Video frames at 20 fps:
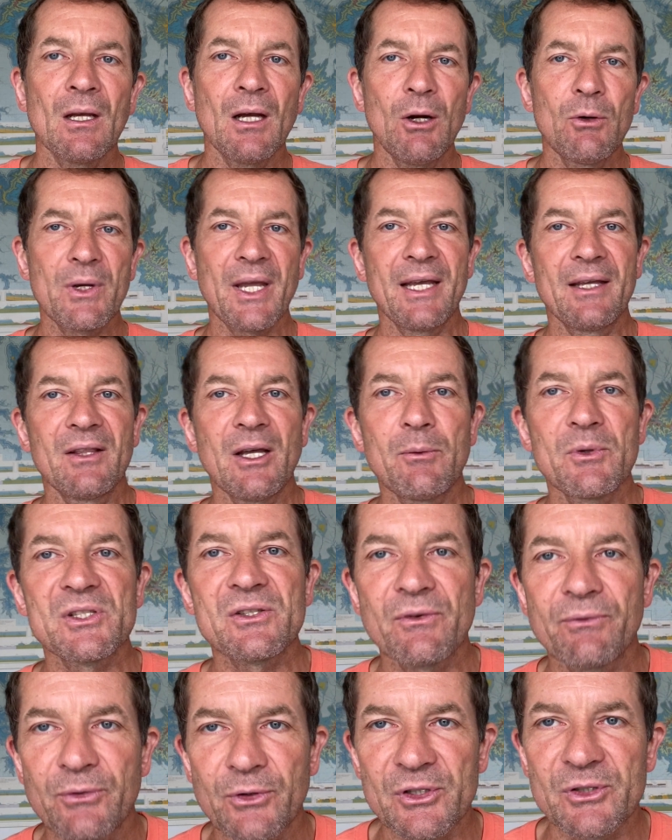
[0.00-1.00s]
Okay, that was
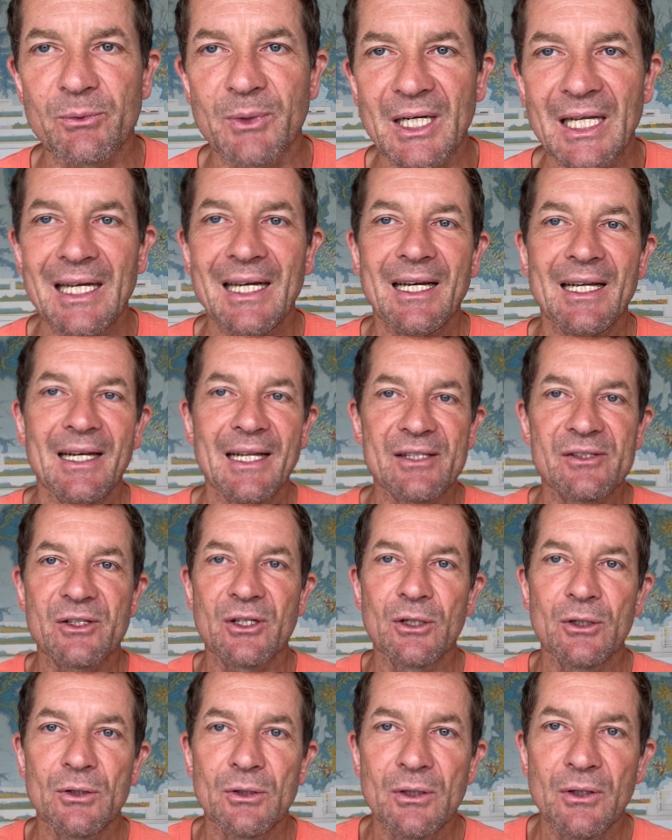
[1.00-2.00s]
the first one. Let's
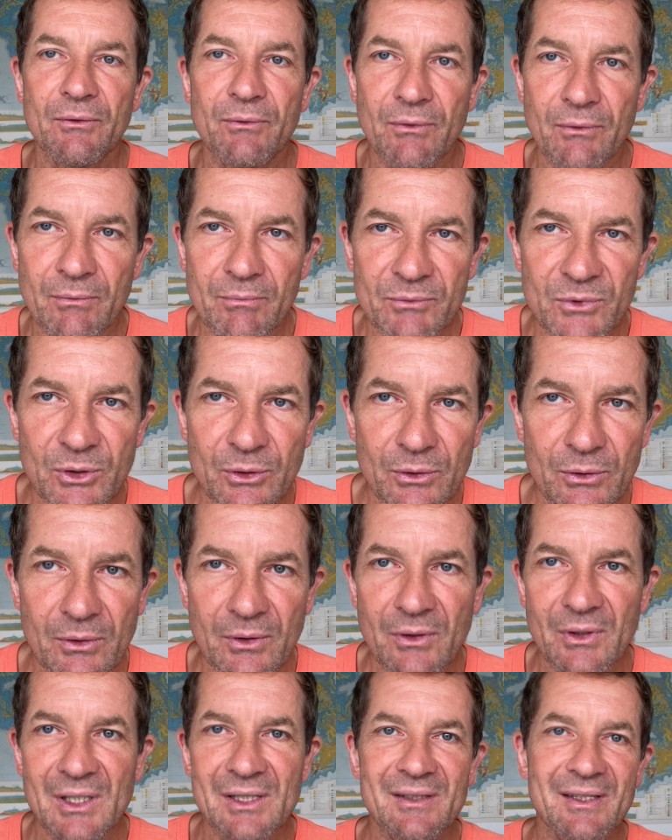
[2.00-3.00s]
go
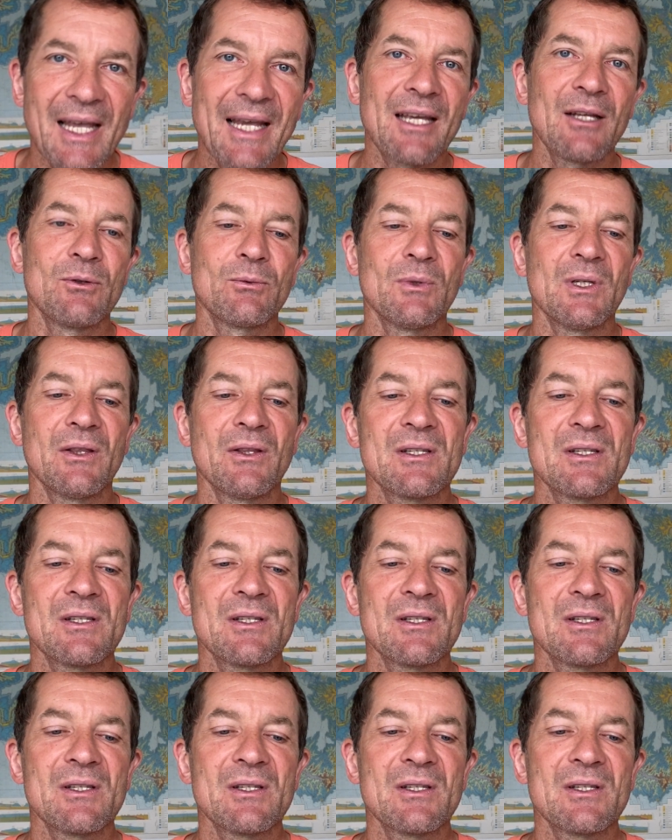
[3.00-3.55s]
to the second one.